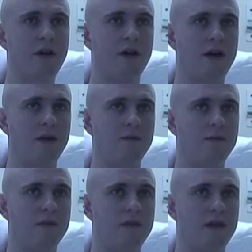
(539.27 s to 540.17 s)

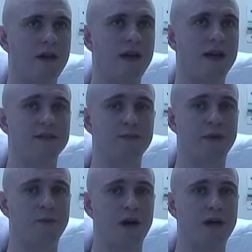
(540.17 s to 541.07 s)
that it hasn't
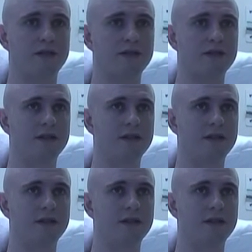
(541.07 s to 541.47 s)
been worse,